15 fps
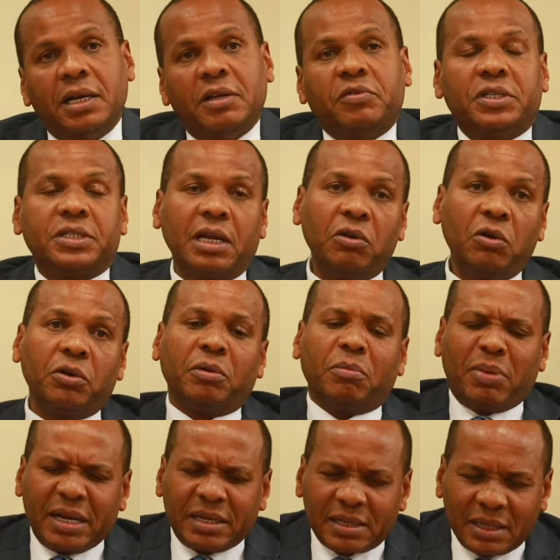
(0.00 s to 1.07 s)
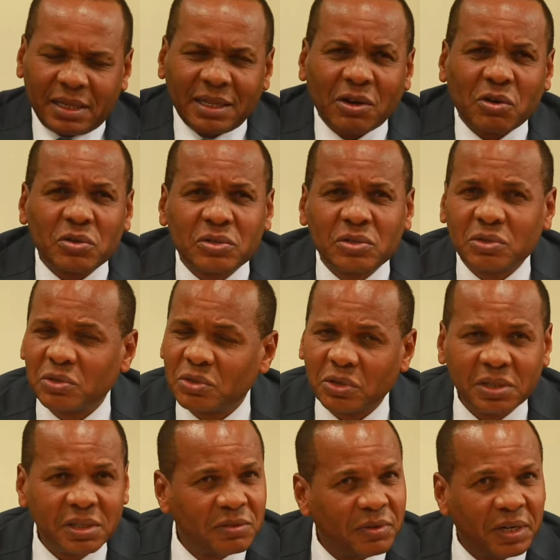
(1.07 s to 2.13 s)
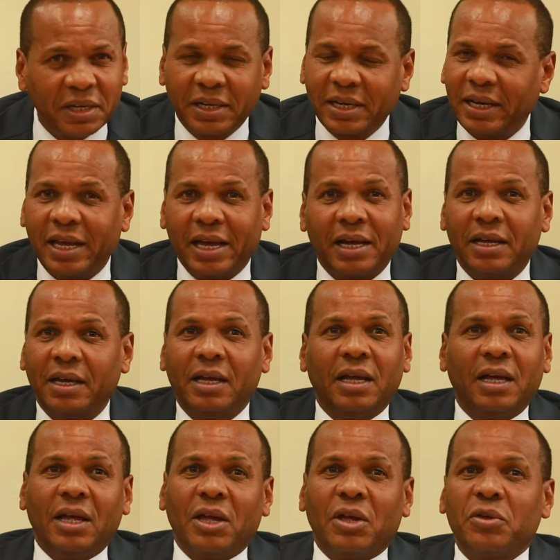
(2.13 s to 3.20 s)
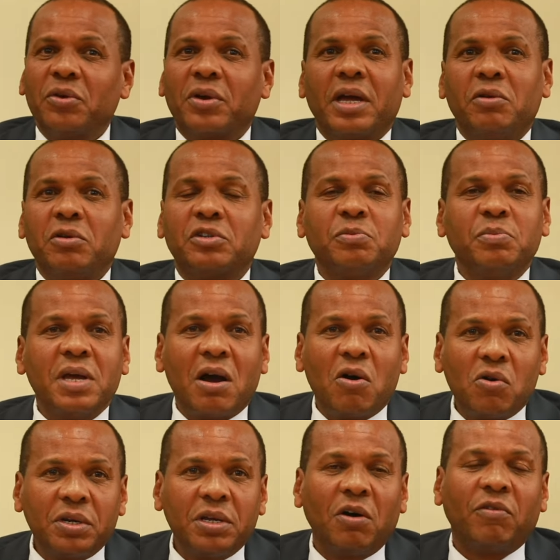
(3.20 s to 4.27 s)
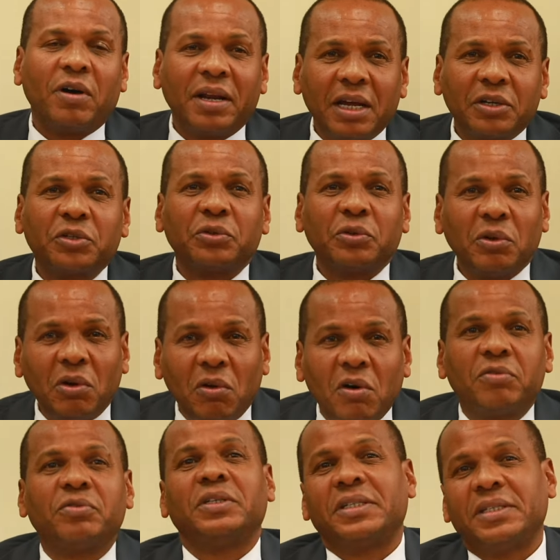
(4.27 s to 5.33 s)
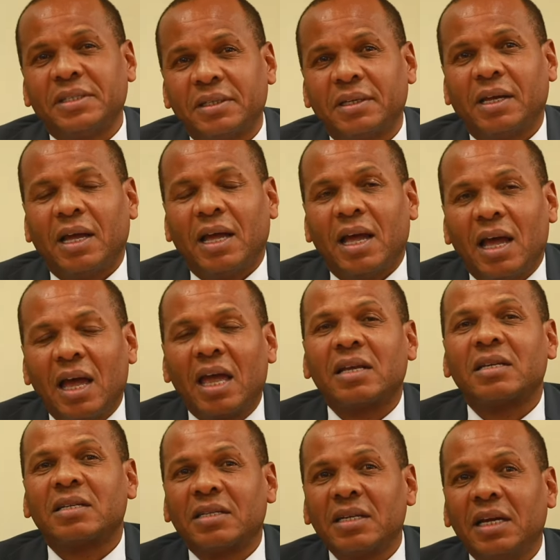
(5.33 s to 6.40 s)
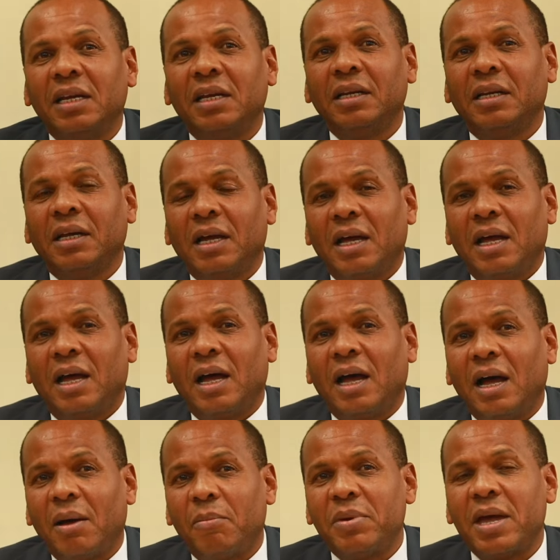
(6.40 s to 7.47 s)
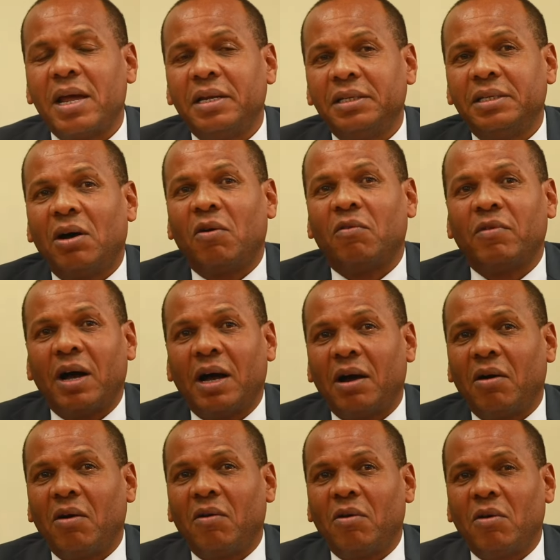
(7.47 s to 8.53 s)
leave it alone. But the constitution is very clear. You cannot be a holder of a national office and still be a leader of a